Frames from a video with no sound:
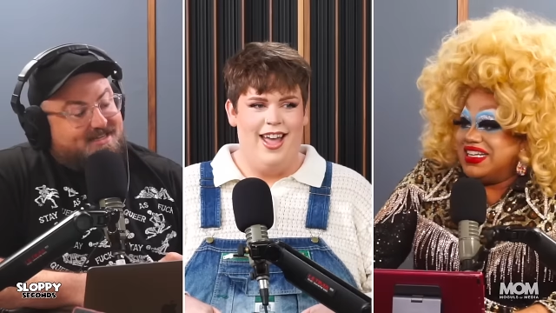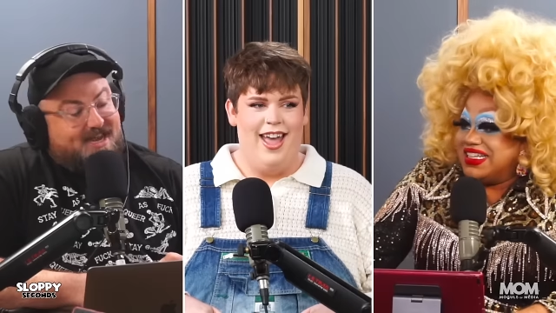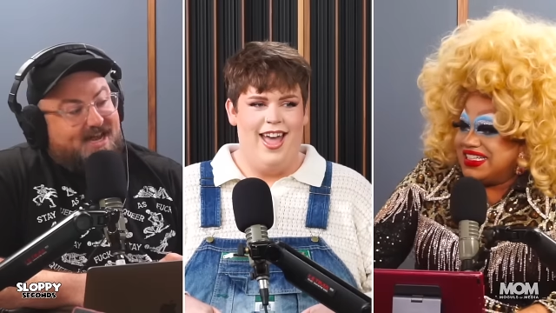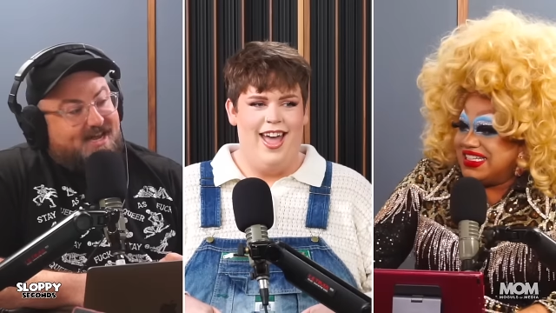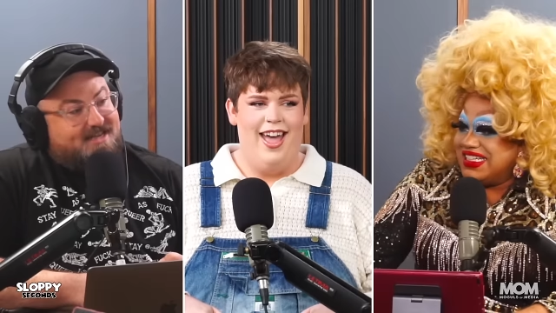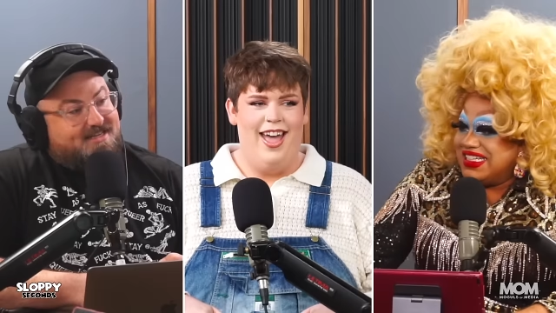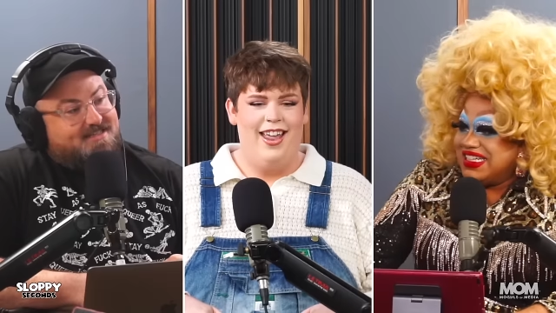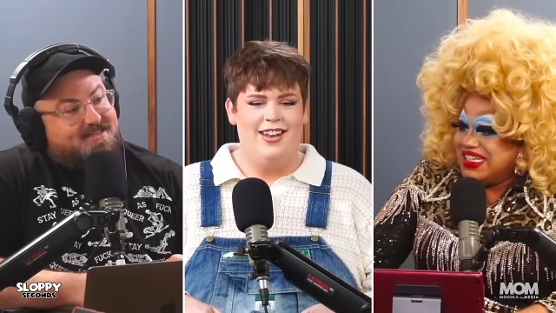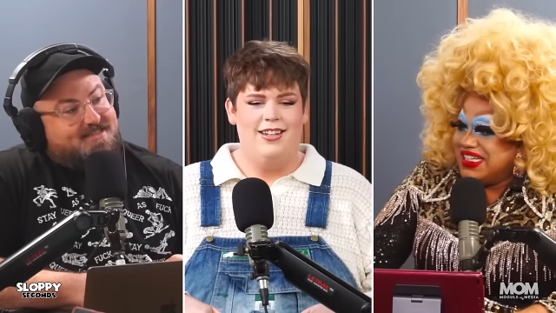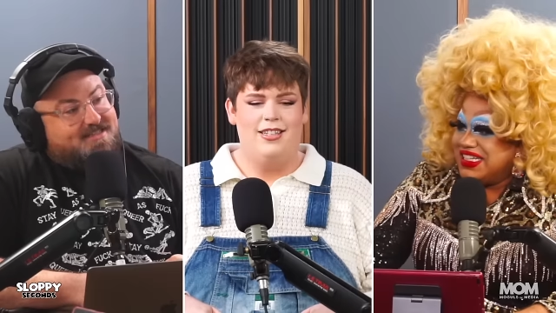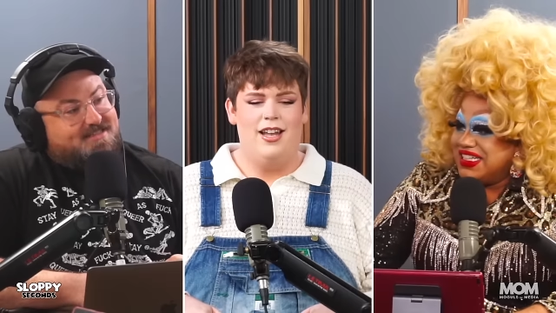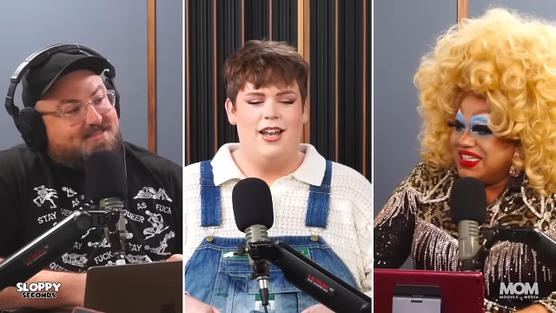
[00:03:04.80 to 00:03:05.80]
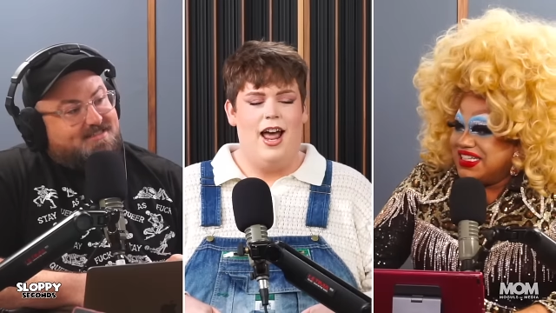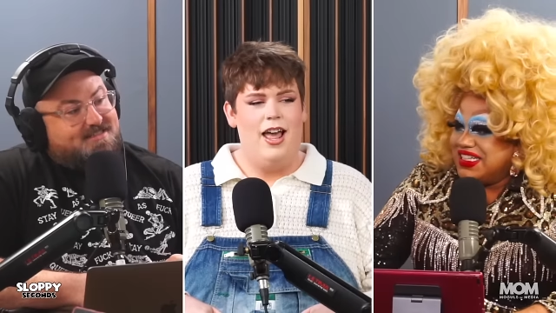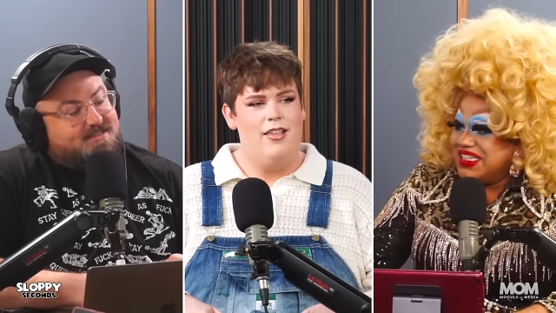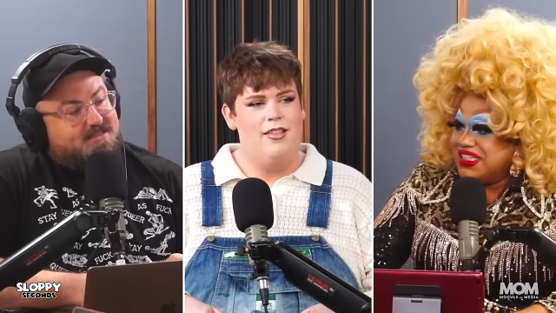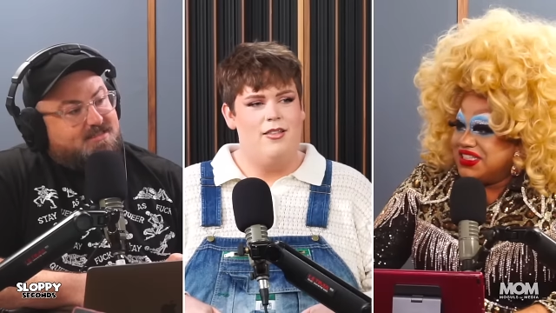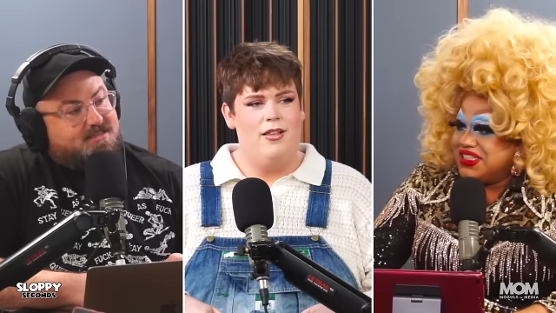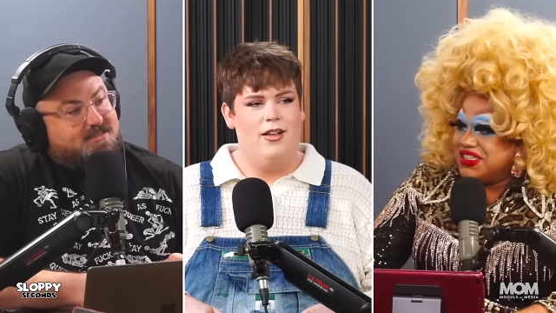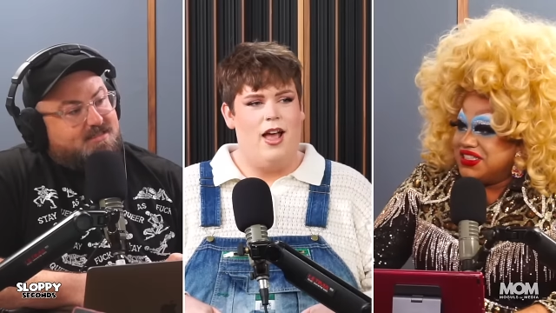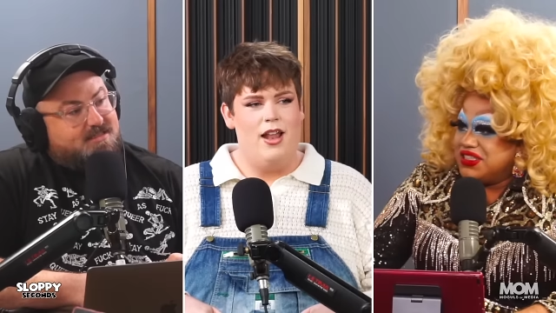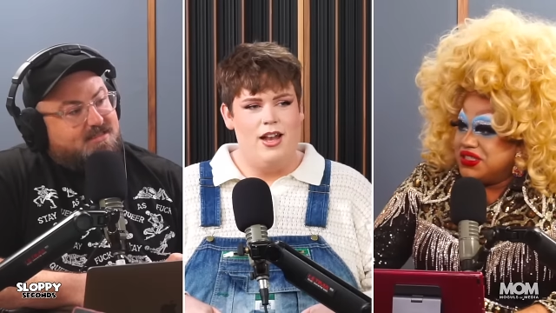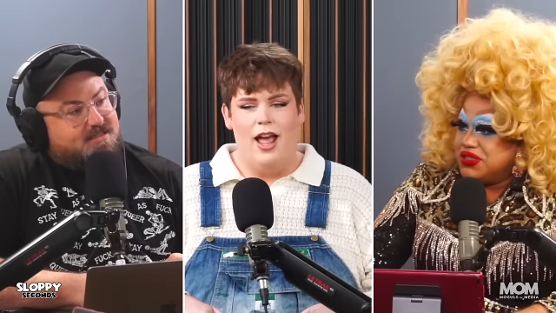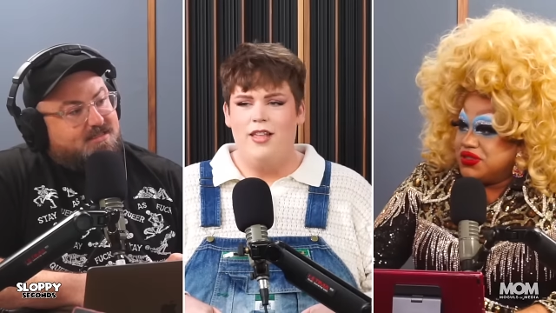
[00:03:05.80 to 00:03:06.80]
Speaker 1: yeah. and a nice,
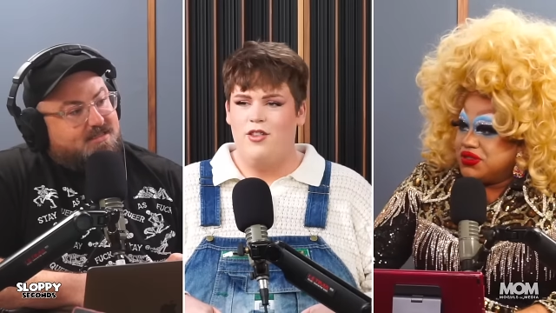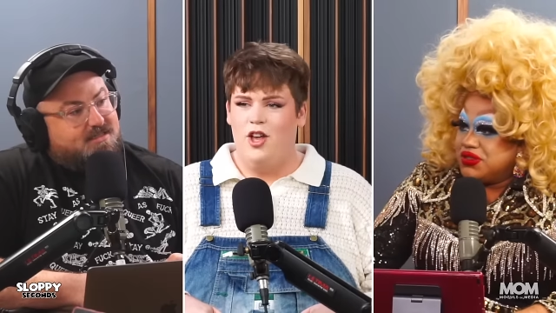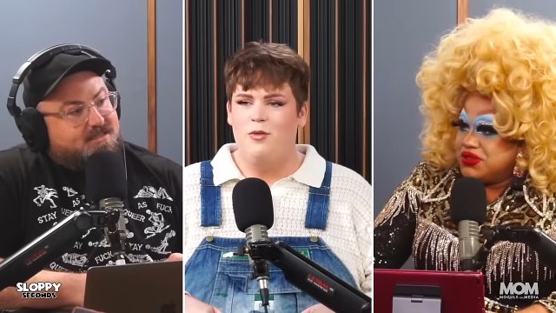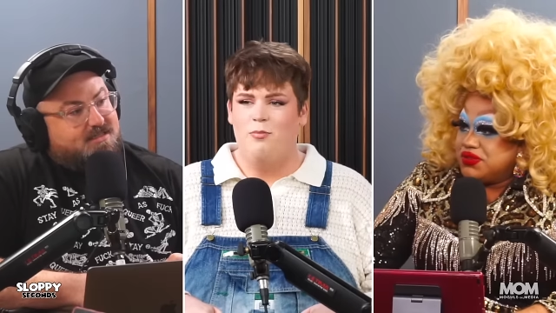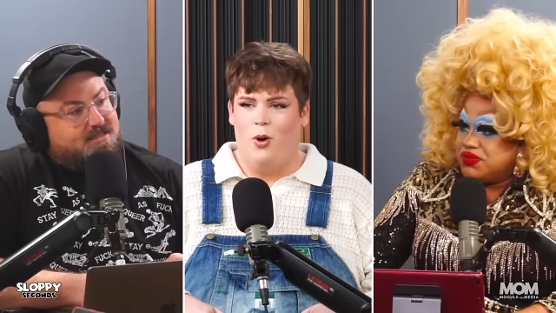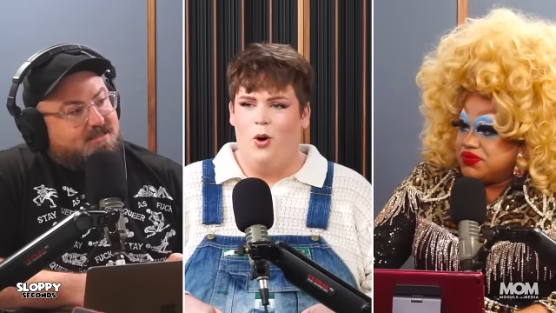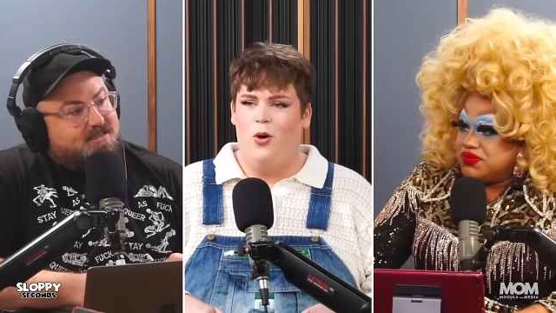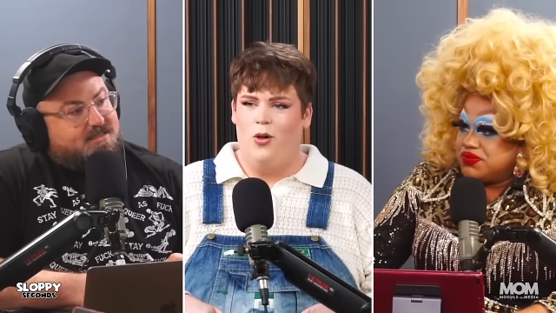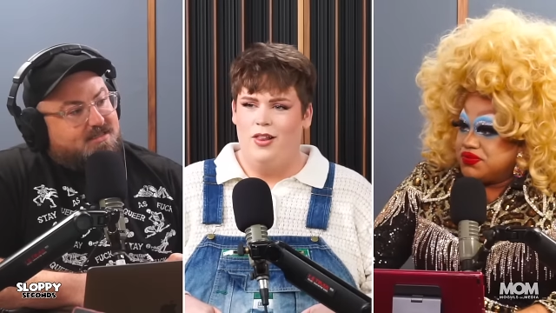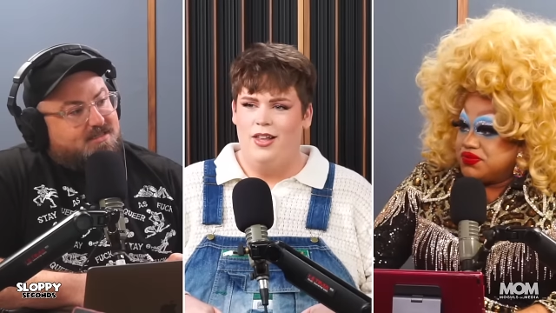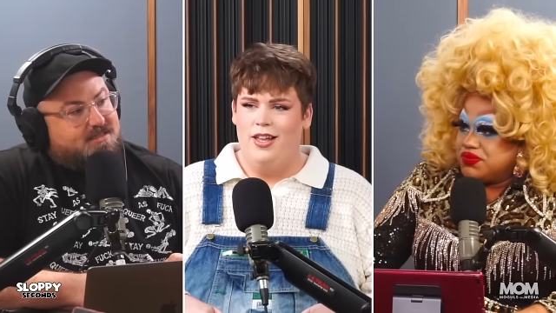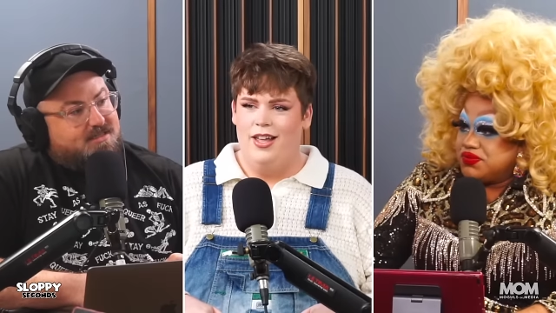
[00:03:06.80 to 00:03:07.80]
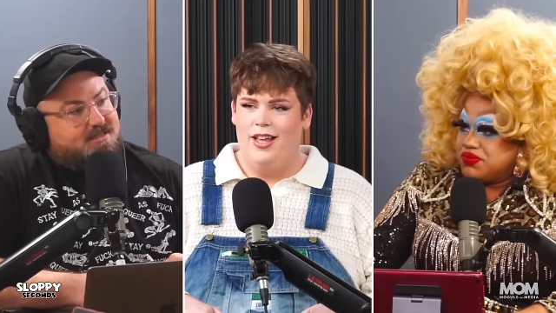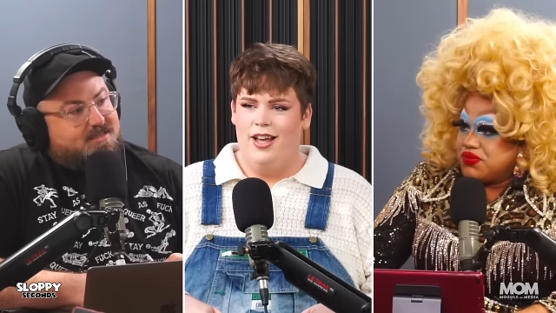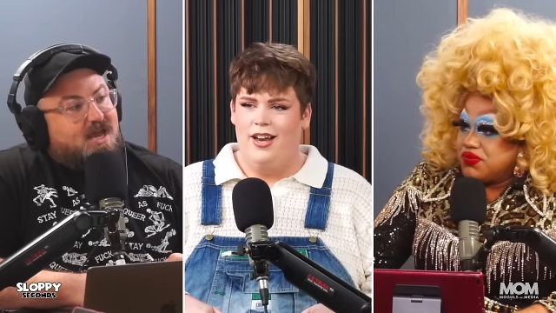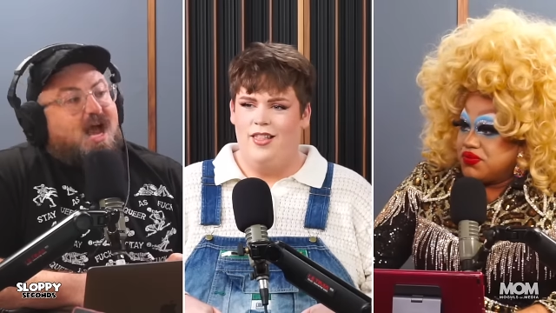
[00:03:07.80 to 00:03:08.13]
a nice good bowl. Gotta